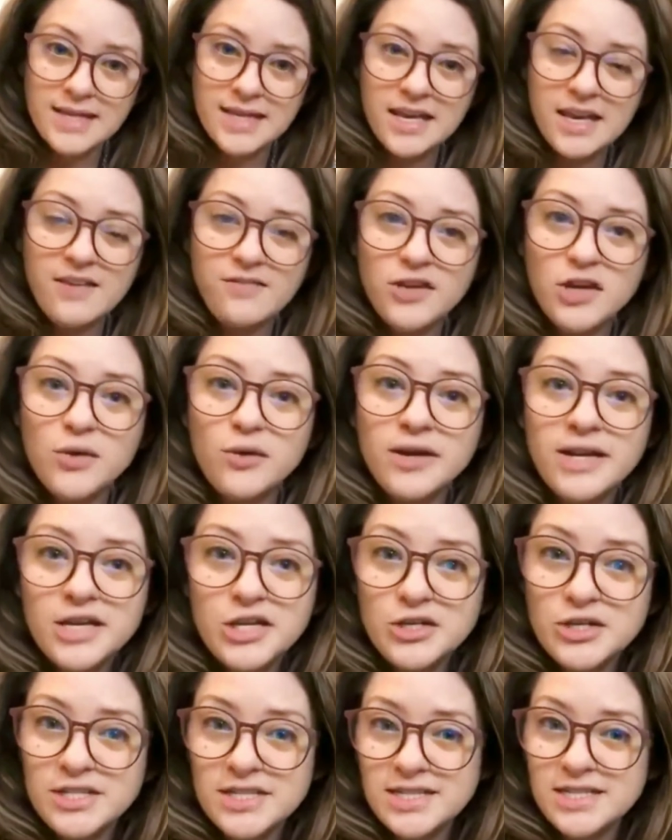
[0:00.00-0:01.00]
If you are
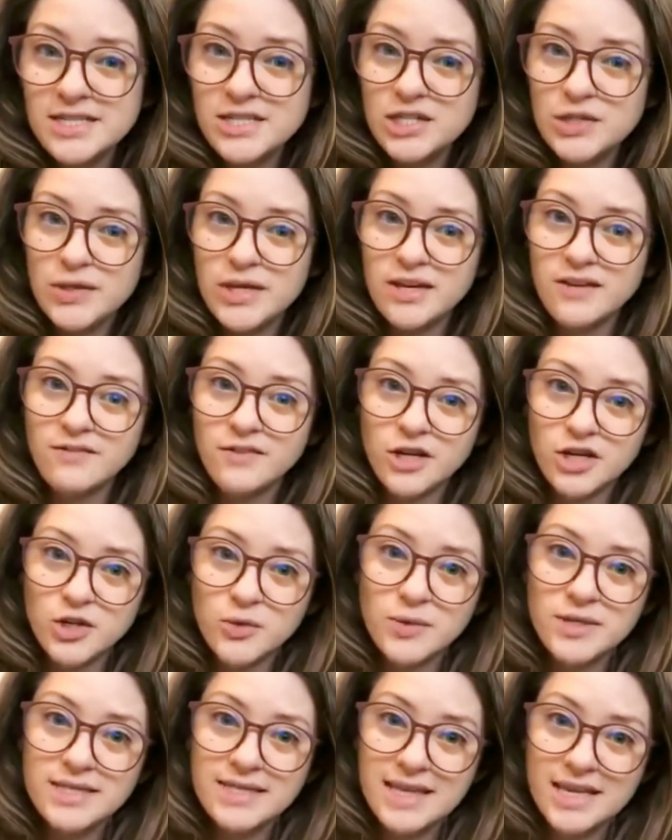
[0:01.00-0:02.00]
interested in doing a
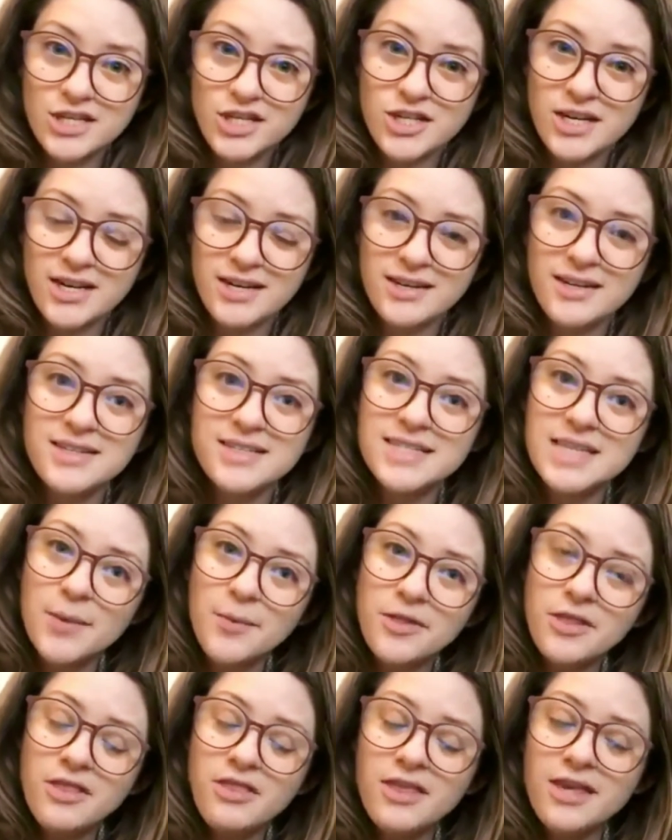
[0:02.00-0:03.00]
virtual session, some
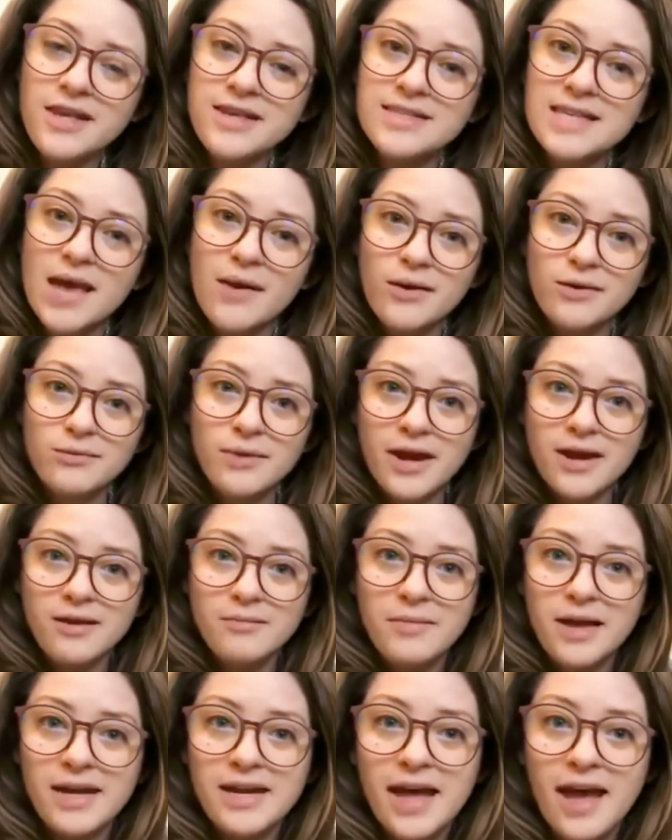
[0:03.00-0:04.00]
of the things I would
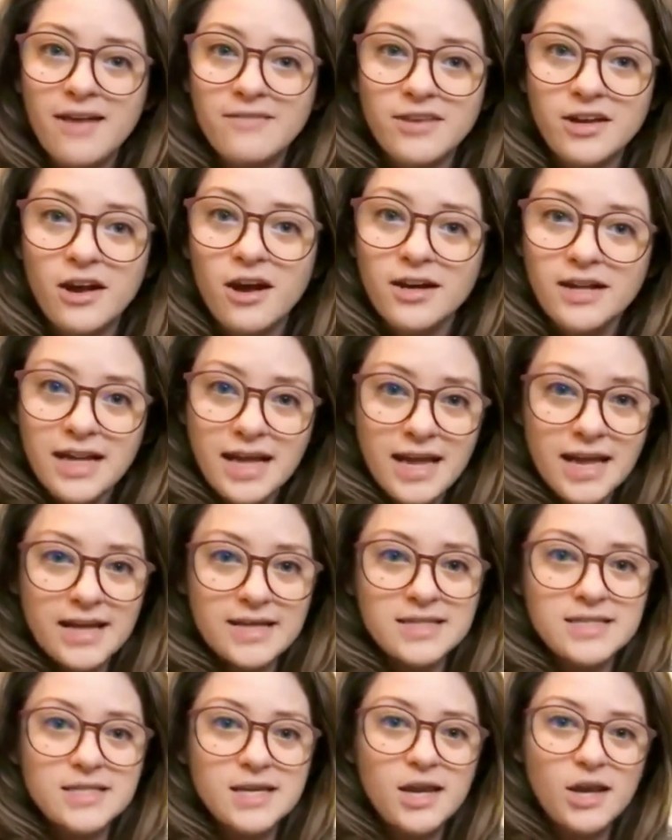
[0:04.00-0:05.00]
recommend having on
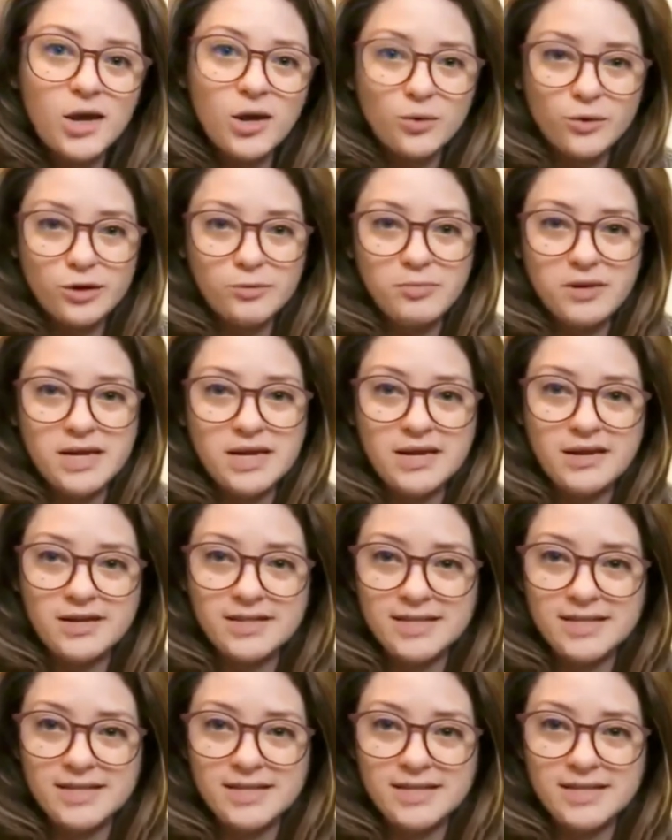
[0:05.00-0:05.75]
hand would be